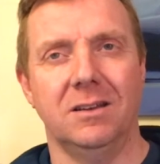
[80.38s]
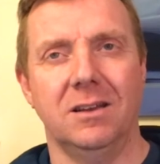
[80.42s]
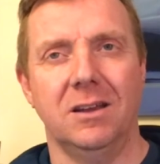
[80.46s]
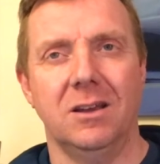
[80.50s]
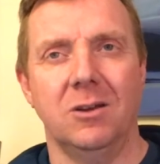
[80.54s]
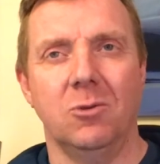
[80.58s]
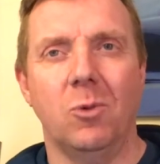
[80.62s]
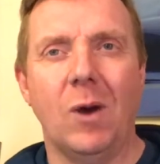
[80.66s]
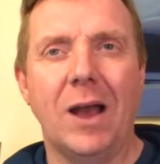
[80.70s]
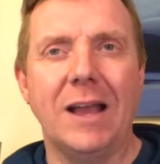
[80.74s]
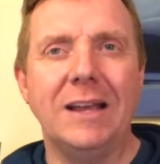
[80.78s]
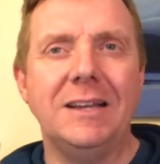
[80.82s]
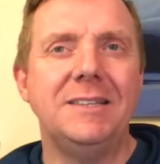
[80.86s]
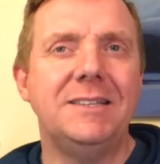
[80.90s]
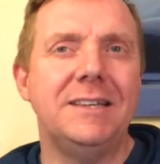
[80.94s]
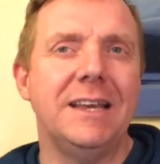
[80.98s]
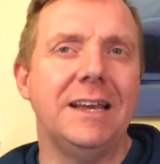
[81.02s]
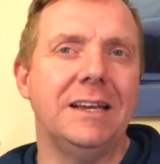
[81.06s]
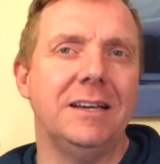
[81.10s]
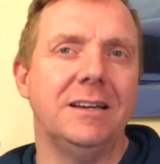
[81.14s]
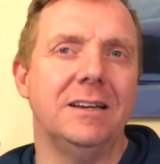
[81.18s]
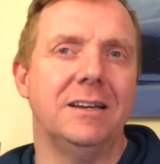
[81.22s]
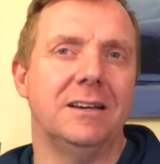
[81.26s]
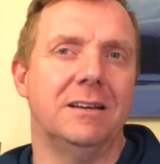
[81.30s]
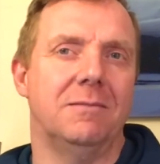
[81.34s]

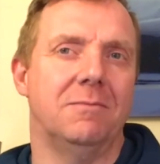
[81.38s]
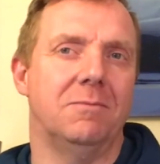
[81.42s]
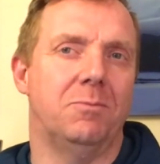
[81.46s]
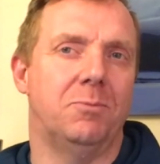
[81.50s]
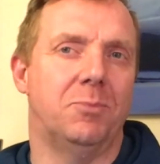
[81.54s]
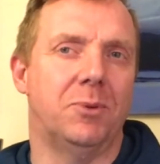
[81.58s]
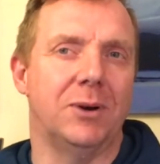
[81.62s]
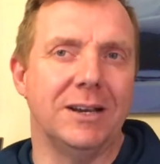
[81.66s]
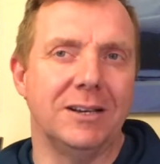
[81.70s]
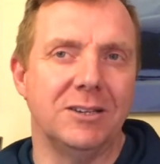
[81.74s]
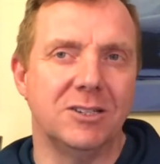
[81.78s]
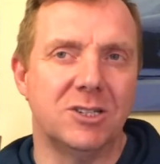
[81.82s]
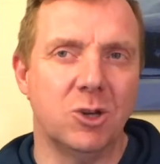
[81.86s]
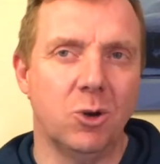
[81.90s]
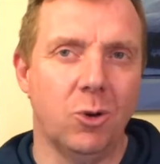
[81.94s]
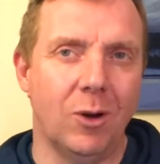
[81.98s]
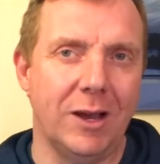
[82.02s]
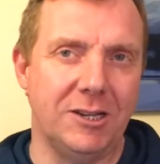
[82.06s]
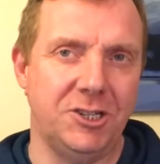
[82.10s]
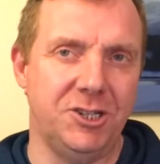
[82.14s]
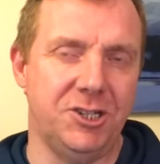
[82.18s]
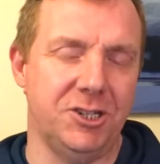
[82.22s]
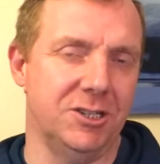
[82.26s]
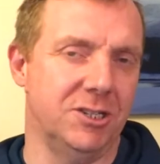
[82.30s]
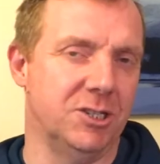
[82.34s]
Waiting brings
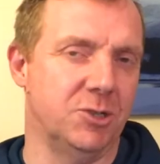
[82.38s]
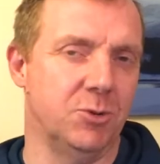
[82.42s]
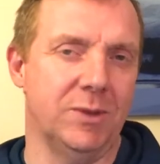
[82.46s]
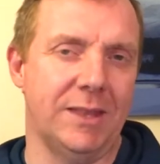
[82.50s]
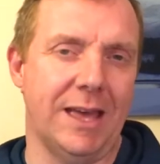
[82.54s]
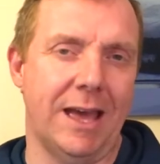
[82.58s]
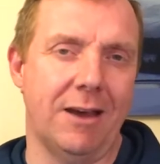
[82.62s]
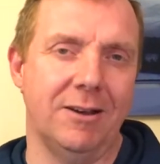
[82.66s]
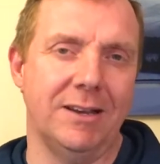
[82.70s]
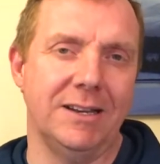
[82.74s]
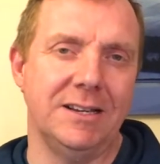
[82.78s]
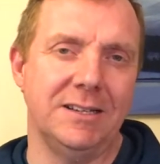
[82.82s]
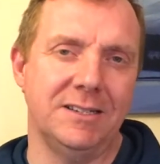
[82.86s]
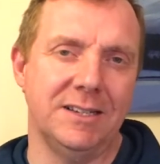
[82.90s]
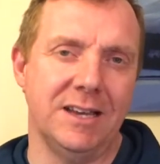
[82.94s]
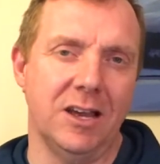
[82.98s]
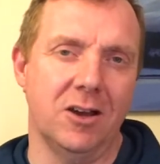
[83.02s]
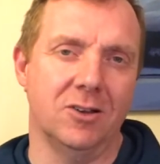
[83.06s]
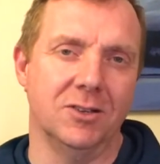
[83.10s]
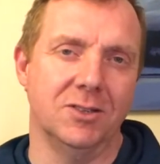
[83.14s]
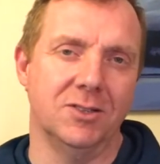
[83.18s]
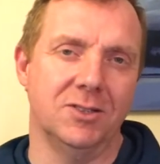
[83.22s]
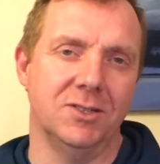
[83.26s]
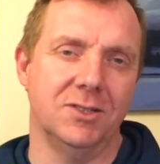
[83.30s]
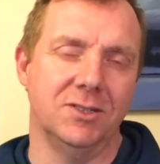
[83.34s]
questions without easy
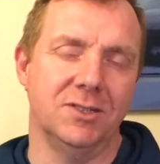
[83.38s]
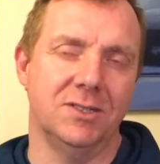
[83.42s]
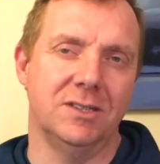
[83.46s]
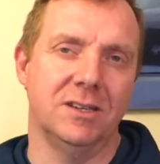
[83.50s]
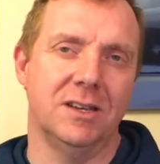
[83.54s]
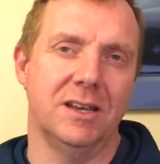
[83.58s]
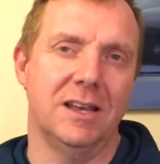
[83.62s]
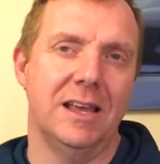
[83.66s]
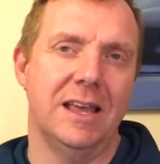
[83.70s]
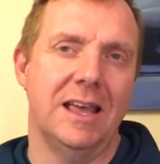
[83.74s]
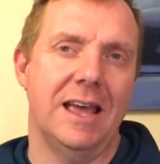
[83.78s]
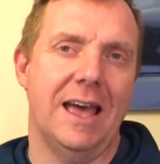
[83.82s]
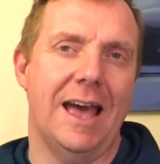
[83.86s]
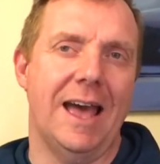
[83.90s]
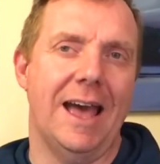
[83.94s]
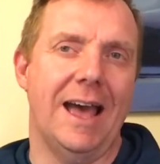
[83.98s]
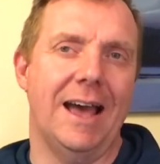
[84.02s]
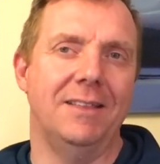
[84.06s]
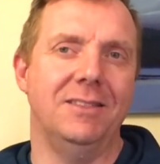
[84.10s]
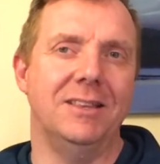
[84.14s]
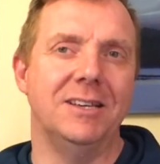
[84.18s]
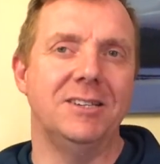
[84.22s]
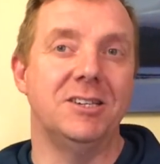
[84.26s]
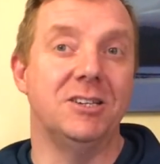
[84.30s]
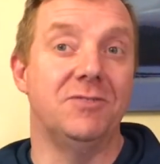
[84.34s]
answers.
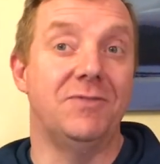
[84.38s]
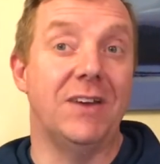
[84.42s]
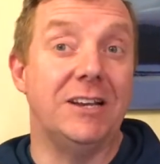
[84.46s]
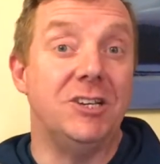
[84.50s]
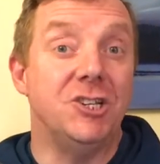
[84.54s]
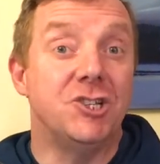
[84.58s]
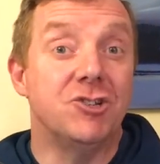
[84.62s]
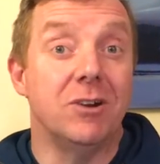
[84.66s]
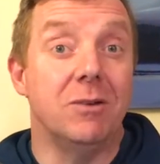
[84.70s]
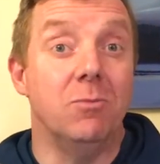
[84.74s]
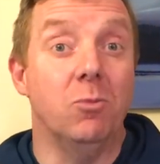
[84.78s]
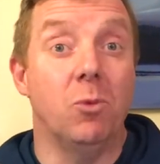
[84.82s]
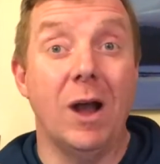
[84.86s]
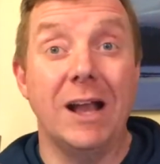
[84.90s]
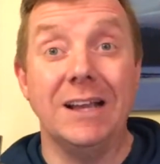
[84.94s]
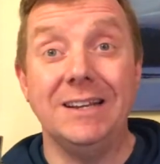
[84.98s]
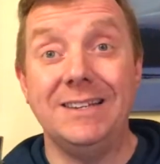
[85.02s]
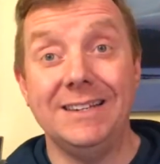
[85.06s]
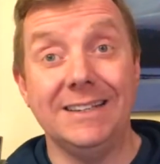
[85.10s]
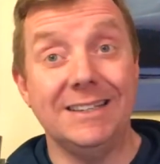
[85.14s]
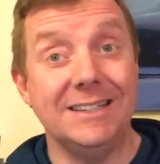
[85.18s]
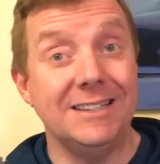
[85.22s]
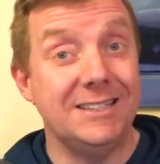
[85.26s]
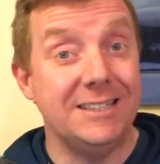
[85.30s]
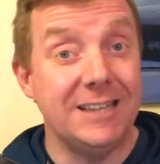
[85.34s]
And this adventure in
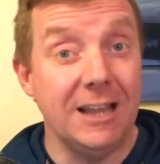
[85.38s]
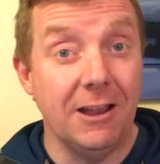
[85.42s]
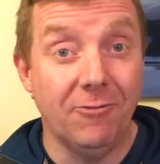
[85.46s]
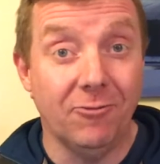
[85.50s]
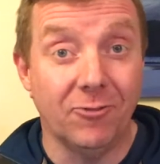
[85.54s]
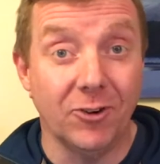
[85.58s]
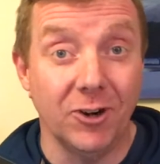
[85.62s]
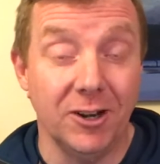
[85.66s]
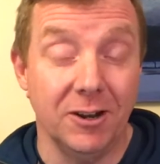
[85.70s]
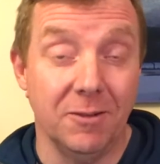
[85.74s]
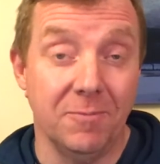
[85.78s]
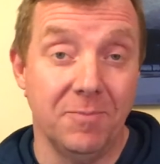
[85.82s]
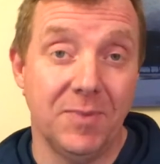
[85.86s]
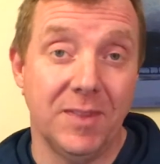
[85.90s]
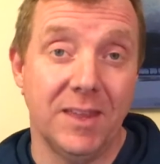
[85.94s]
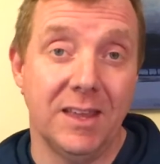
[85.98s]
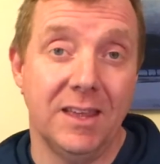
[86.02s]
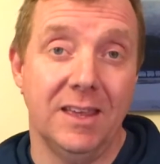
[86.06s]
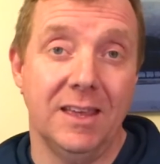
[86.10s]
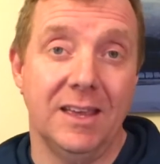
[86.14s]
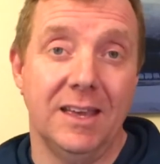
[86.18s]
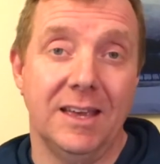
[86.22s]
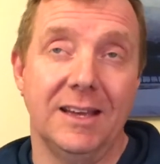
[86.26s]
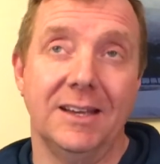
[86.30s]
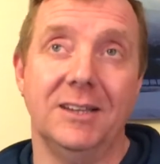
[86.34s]
waiting is different
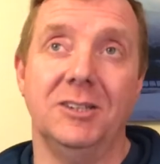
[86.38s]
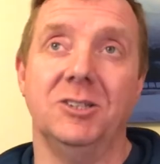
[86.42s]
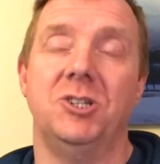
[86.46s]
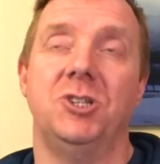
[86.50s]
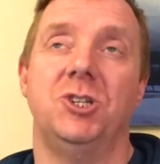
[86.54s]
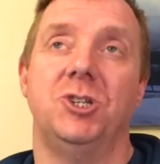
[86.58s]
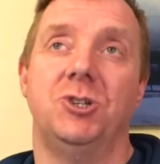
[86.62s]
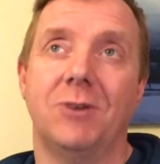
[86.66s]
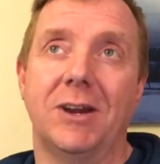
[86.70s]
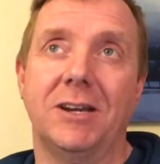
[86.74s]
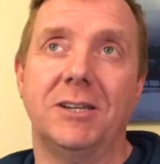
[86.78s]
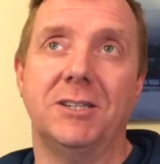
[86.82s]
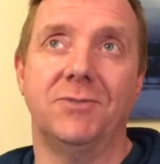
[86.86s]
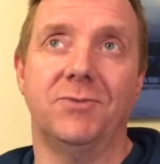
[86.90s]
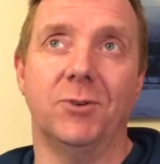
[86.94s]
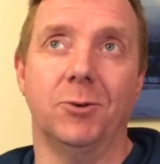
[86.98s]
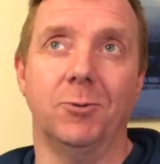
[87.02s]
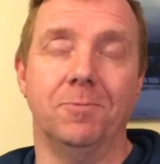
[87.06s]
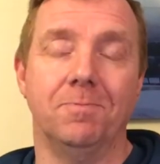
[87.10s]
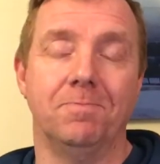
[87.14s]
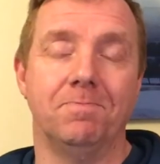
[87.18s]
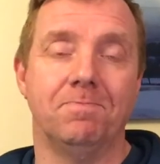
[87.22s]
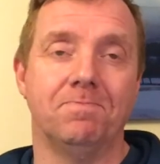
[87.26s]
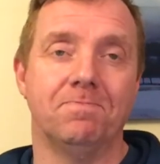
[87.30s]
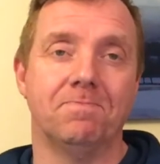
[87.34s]
and stressful.
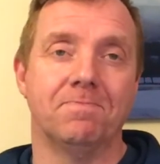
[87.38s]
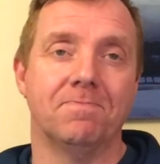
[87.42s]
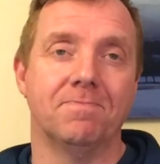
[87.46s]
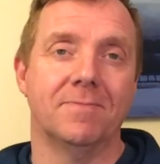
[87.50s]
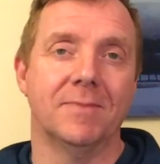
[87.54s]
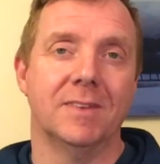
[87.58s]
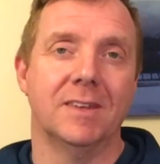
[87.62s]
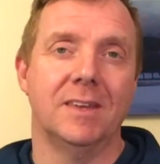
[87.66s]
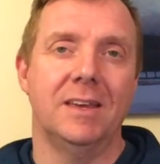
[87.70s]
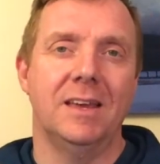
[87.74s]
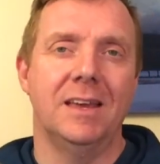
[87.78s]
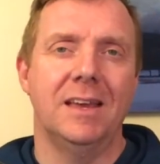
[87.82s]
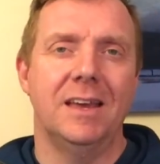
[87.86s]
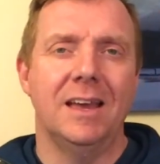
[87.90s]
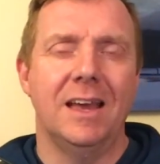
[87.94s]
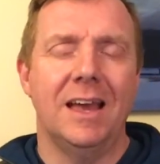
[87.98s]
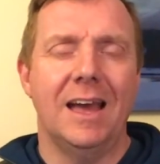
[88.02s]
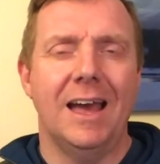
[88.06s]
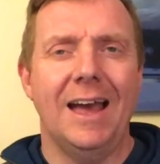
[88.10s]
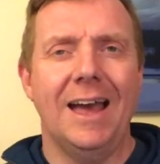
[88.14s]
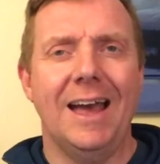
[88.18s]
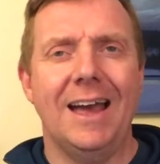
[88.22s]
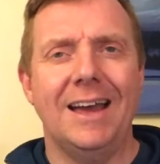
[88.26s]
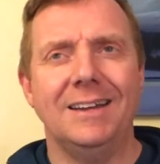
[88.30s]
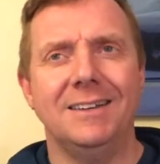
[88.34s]

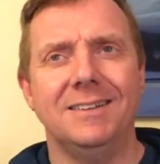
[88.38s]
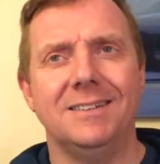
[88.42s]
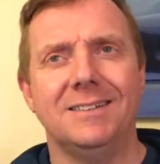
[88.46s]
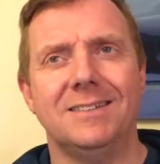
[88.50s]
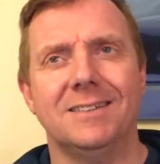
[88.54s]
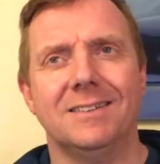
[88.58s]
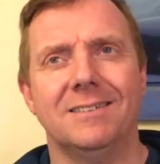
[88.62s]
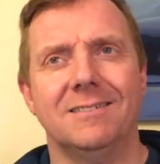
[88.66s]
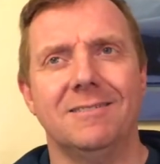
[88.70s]
And